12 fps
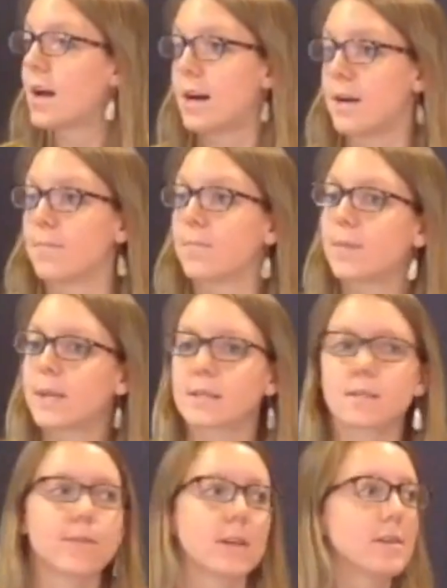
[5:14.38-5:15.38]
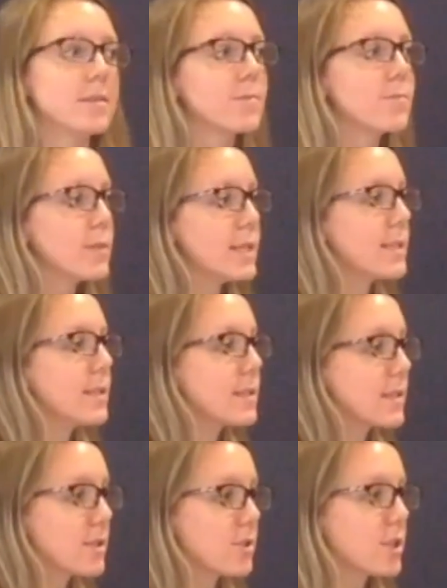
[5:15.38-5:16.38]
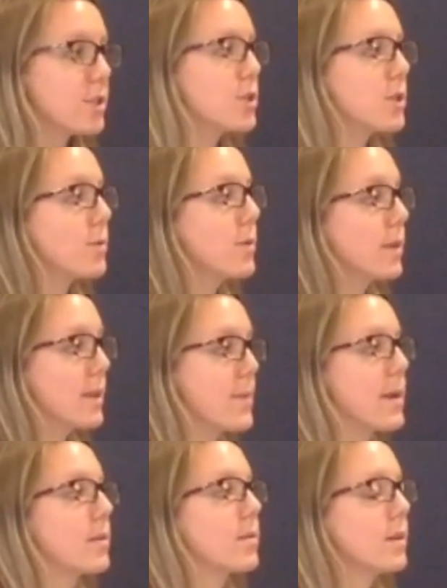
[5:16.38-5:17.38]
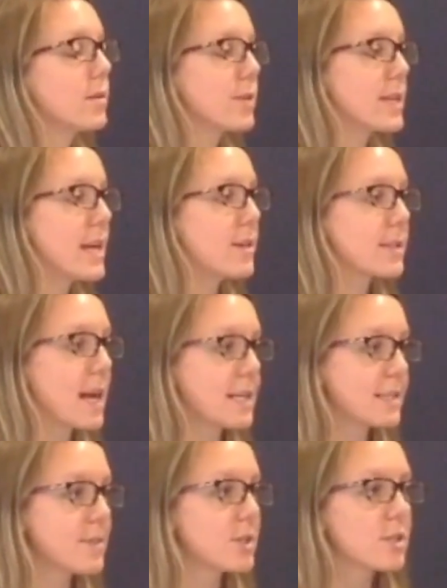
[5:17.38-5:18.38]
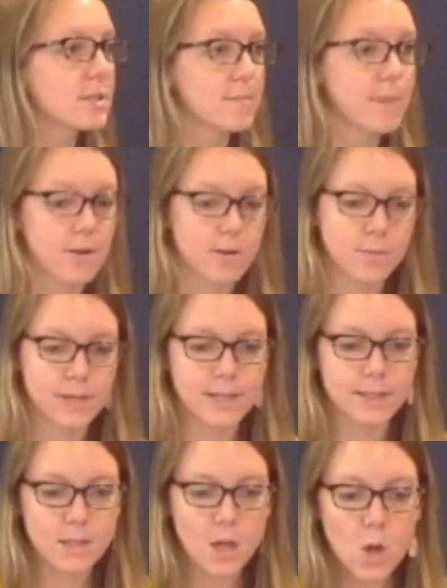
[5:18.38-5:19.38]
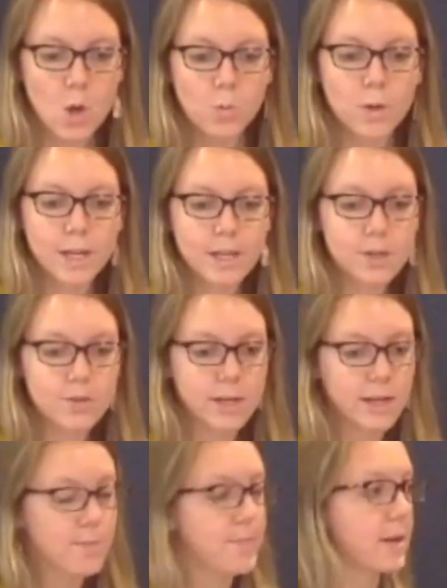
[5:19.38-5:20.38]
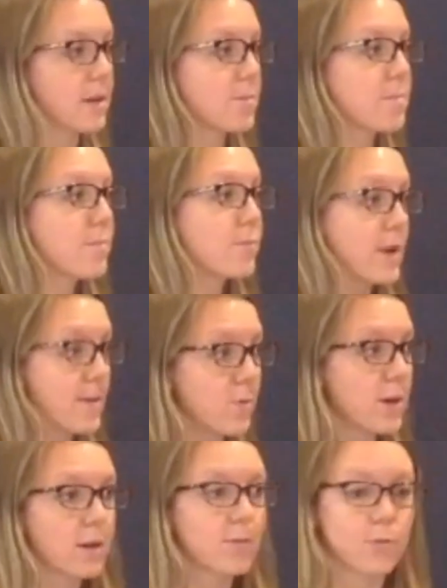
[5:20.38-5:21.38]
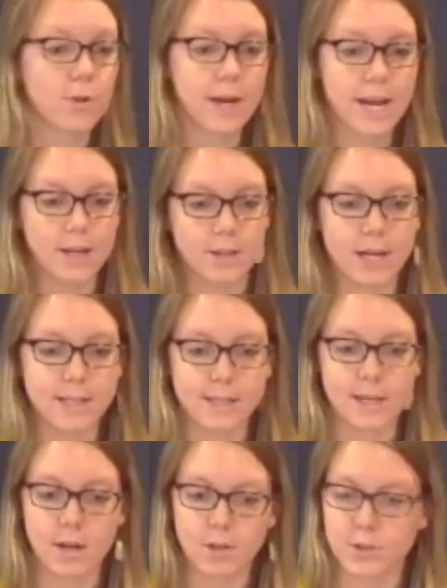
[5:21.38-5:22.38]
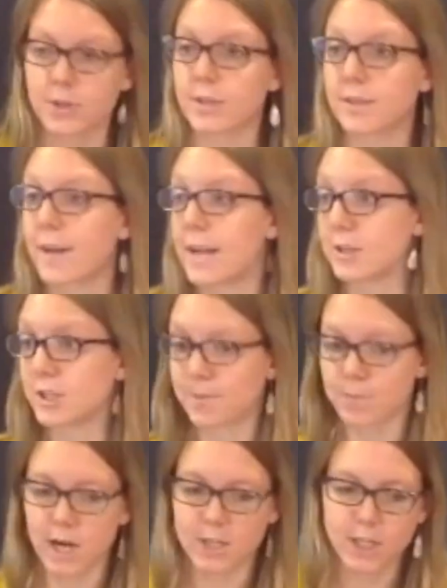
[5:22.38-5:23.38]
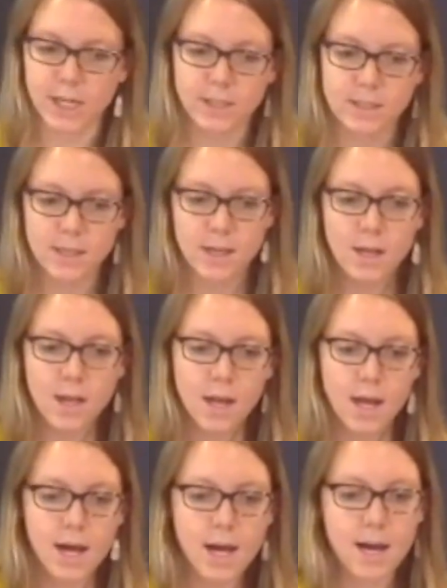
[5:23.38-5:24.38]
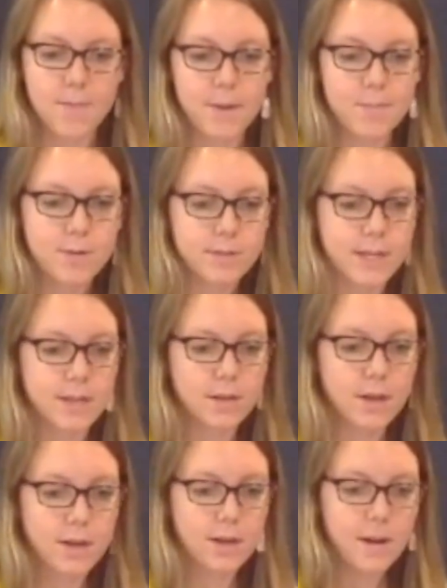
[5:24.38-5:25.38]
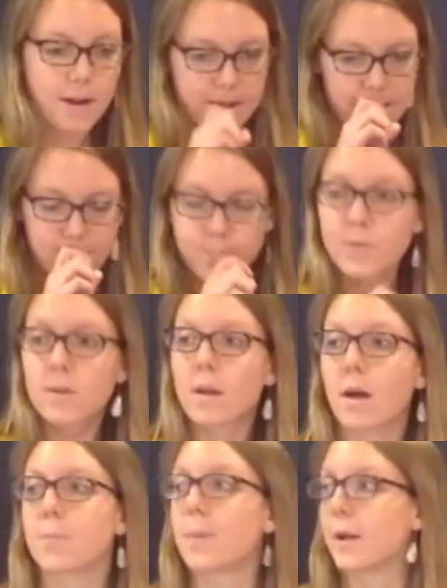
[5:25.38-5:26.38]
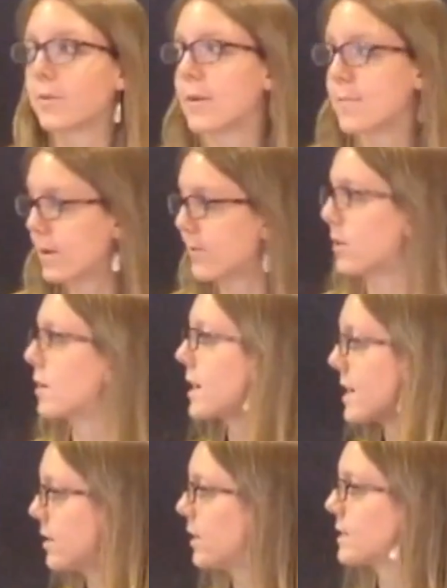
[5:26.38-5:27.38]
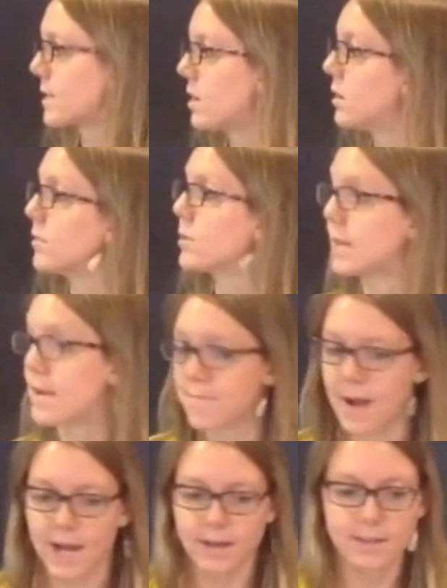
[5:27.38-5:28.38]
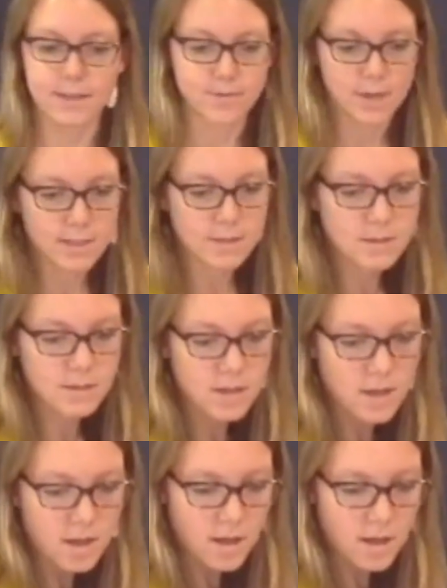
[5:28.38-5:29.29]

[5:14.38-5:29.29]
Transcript: um, because of our recent decision to limit greenhouse gas emissions in power plants, we need to create a better framework for analyzing alternative energy projects um, and present um, a better framework for analyzing all of those impacts and risks.